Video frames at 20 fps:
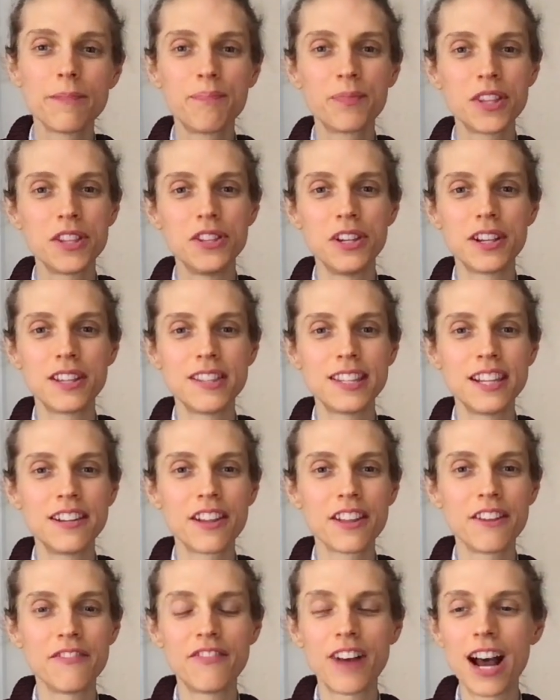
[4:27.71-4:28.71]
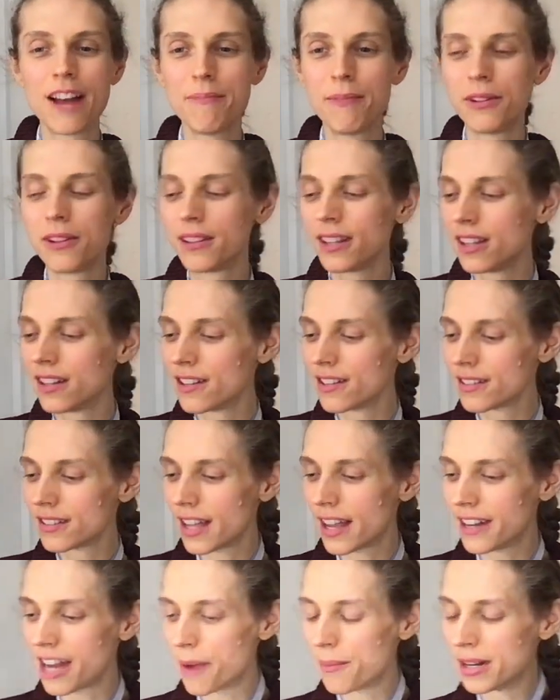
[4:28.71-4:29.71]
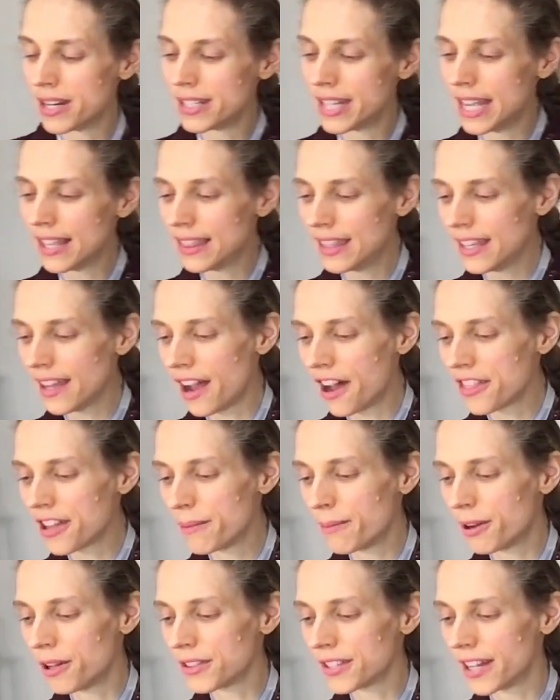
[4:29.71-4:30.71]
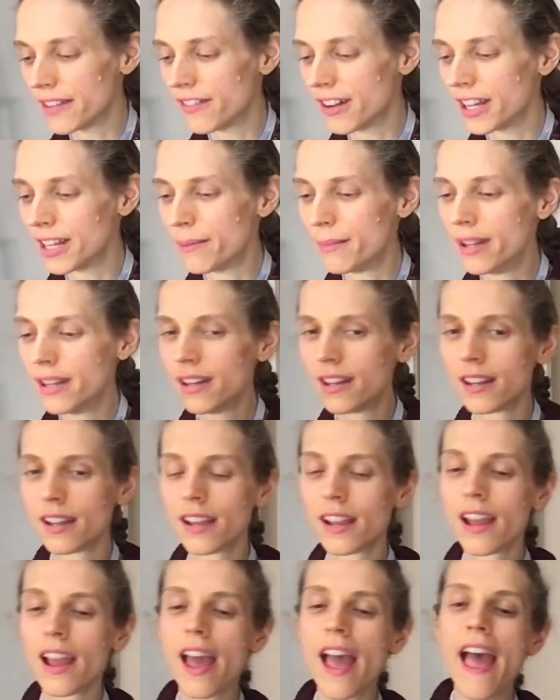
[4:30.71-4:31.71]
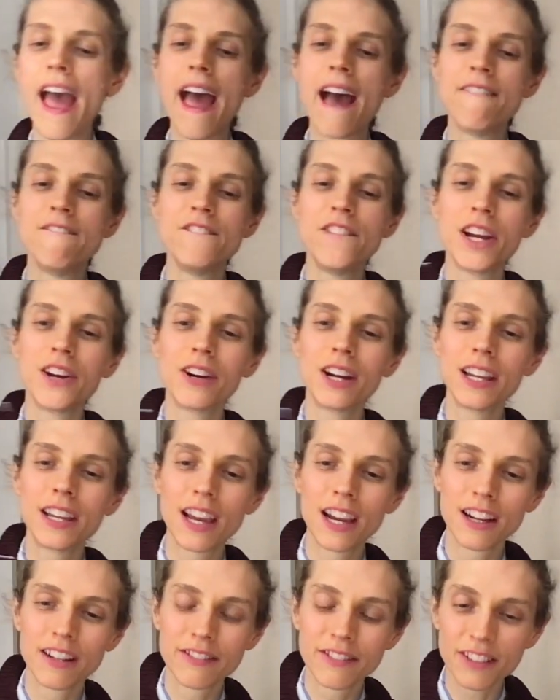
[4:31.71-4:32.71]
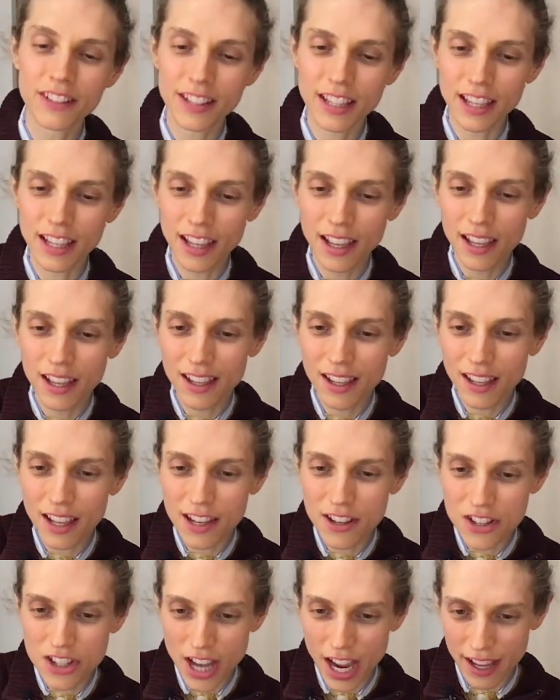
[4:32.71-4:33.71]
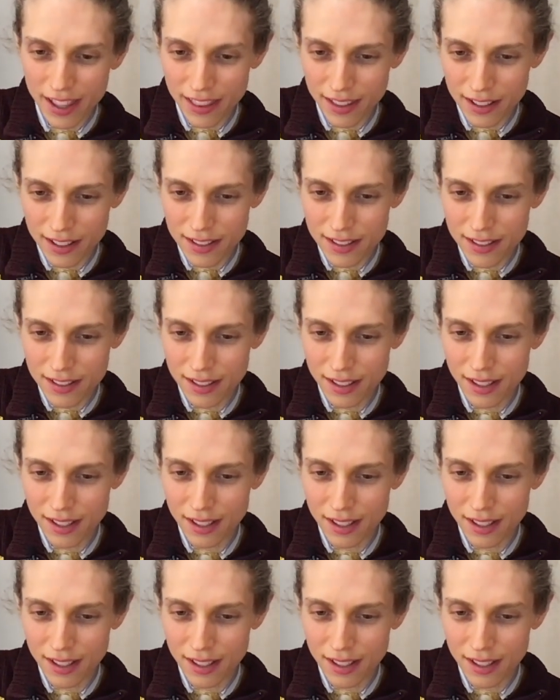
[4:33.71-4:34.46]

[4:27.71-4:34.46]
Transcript: As you can see, another five milliliters. And I'm going to take the other multivitamin and very carefully inject this